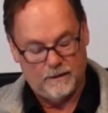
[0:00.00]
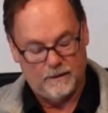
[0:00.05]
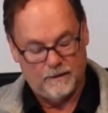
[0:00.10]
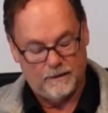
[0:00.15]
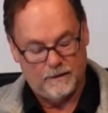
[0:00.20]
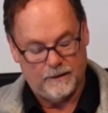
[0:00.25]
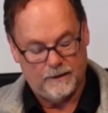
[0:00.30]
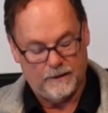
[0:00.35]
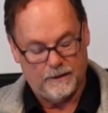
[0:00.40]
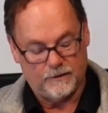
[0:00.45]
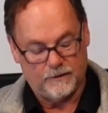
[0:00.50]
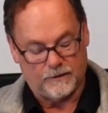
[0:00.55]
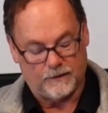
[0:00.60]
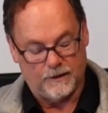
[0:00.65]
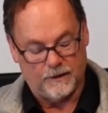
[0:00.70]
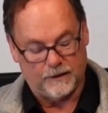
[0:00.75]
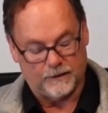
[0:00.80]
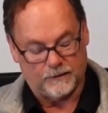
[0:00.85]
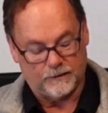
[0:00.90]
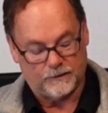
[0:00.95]
and it's
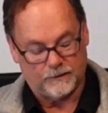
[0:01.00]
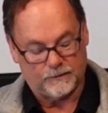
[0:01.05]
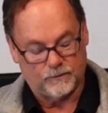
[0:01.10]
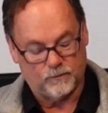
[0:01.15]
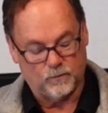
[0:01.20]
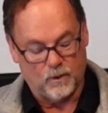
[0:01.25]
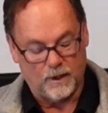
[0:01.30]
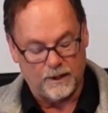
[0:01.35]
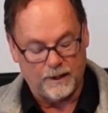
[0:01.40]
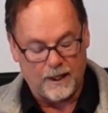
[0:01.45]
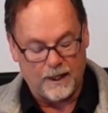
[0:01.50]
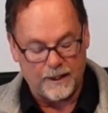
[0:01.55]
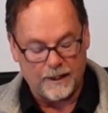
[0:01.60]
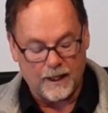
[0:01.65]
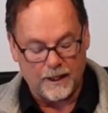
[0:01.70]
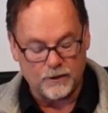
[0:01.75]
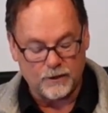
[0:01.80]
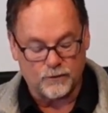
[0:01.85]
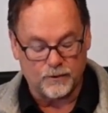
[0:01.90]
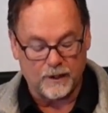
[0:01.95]
this. One night
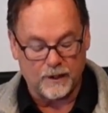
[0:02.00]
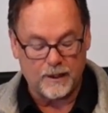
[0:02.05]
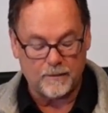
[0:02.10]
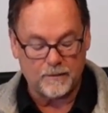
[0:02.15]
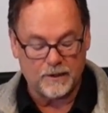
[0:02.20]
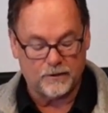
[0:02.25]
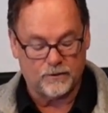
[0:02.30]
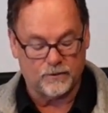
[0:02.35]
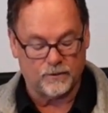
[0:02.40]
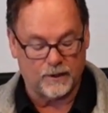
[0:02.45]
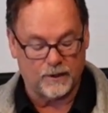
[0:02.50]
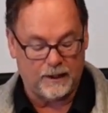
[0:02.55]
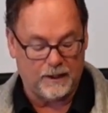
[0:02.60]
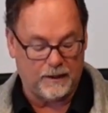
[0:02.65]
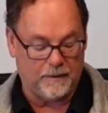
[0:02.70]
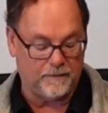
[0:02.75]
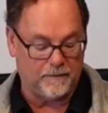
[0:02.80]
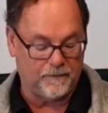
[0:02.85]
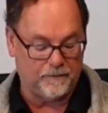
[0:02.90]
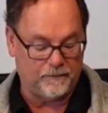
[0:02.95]
I dreamed a
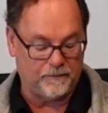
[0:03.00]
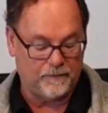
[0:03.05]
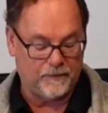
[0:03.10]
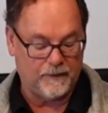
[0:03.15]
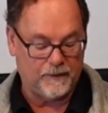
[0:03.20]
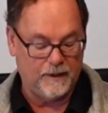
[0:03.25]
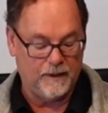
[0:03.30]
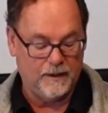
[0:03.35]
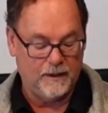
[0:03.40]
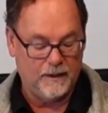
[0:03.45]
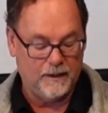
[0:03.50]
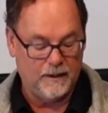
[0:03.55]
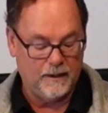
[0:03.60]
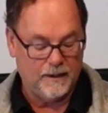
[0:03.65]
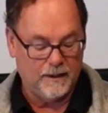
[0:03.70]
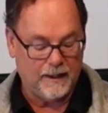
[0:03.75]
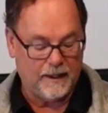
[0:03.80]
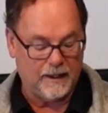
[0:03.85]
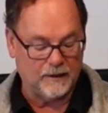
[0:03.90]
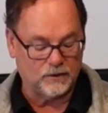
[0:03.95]
dream
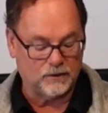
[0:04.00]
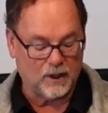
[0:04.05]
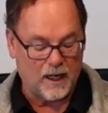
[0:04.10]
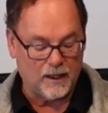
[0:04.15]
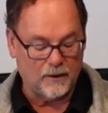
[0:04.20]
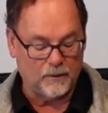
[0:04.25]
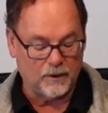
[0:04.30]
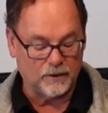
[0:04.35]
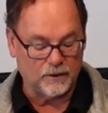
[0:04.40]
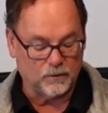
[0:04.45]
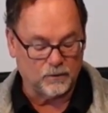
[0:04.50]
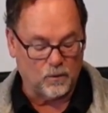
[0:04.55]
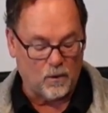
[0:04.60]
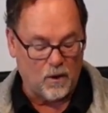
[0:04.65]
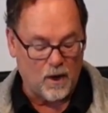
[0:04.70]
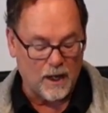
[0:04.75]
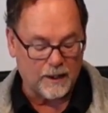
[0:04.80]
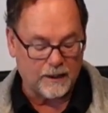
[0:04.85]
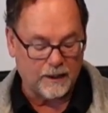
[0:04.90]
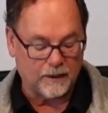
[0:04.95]
as I was
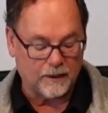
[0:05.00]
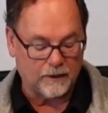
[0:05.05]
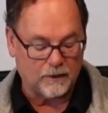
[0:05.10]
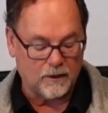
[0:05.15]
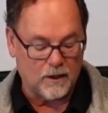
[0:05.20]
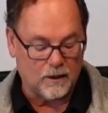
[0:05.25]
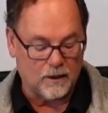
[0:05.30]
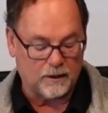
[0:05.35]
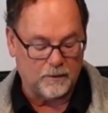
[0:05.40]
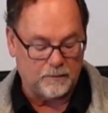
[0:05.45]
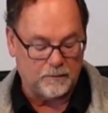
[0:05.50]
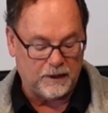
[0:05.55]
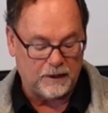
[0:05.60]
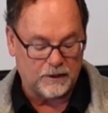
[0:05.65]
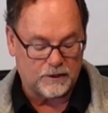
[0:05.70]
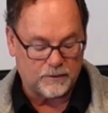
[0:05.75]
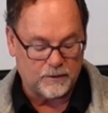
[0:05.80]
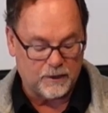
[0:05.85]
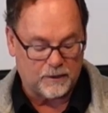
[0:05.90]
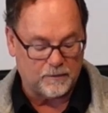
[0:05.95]
walking along the
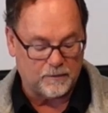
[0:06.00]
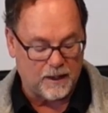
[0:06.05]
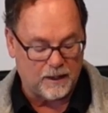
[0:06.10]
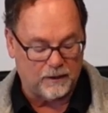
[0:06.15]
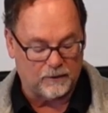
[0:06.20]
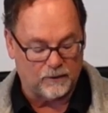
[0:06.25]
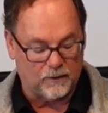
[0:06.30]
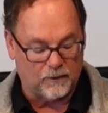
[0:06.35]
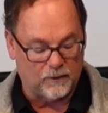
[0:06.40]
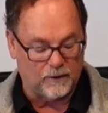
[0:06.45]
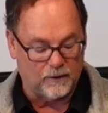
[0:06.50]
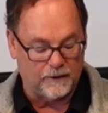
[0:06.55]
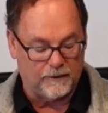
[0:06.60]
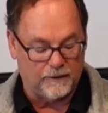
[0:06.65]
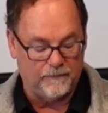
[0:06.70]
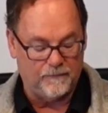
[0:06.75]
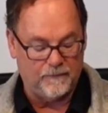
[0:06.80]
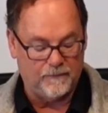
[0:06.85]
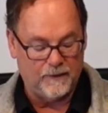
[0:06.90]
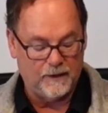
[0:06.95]
beach with my Lord.
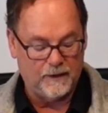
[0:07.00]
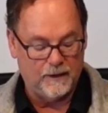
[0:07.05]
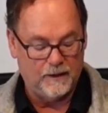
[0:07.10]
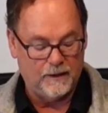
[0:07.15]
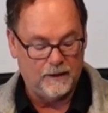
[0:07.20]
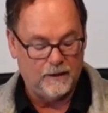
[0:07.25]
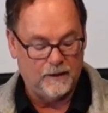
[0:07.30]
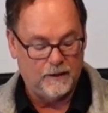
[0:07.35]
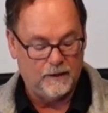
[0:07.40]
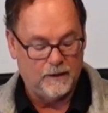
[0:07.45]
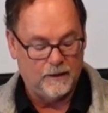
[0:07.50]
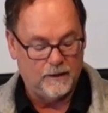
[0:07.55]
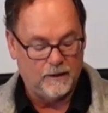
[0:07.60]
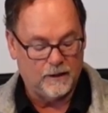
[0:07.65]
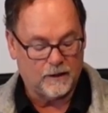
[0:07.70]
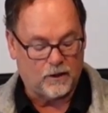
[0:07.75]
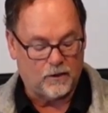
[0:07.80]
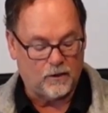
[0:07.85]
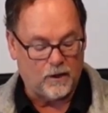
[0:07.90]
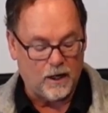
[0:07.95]

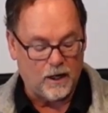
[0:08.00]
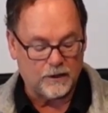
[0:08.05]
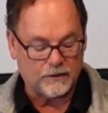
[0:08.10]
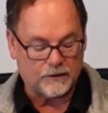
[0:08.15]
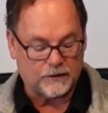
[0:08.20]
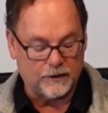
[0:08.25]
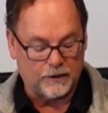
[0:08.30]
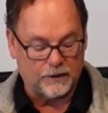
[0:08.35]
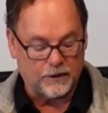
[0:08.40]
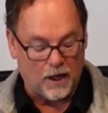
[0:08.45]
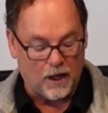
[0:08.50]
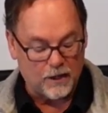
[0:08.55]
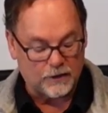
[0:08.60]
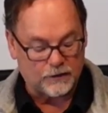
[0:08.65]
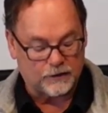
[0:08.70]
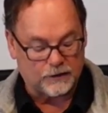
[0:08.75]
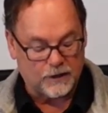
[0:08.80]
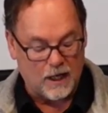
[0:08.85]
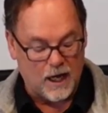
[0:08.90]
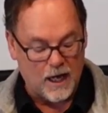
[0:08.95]
Across the dark
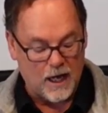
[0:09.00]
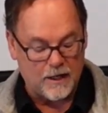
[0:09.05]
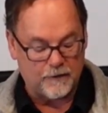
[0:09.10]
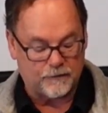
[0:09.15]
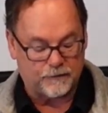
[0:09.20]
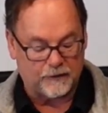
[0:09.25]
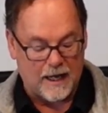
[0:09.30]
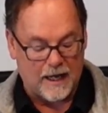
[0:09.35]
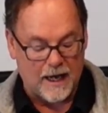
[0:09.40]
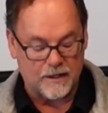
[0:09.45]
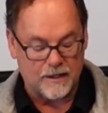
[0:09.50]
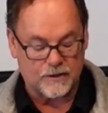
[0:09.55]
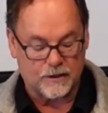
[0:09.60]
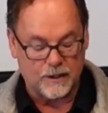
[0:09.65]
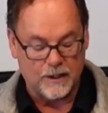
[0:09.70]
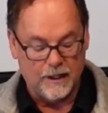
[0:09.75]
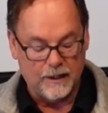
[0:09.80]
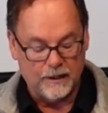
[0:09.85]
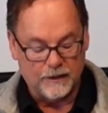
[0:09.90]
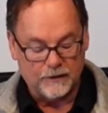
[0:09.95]
sky flashed
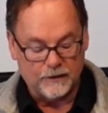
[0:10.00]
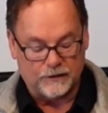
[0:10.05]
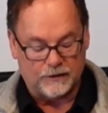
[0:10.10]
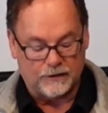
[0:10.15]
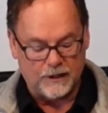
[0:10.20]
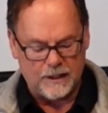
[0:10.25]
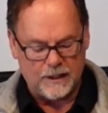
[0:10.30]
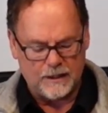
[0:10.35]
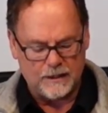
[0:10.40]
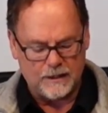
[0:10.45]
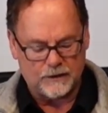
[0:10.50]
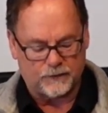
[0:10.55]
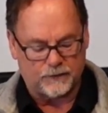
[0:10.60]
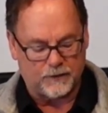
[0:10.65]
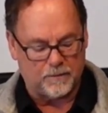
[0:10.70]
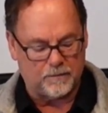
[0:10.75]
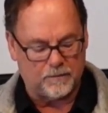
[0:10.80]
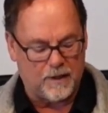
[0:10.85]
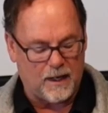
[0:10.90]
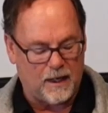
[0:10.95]
scenes
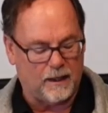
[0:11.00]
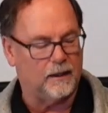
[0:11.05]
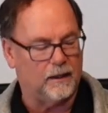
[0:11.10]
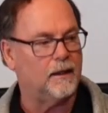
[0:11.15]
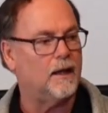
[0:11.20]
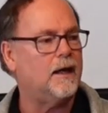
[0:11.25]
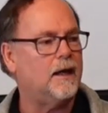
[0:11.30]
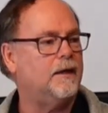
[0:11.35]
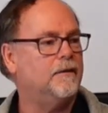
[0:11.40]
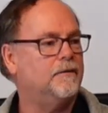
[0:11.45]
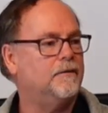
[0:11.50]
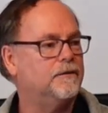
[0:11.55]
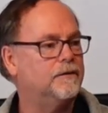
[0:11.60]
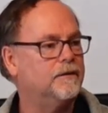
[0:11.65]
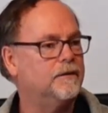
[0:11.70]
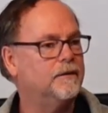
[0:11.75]
from my life.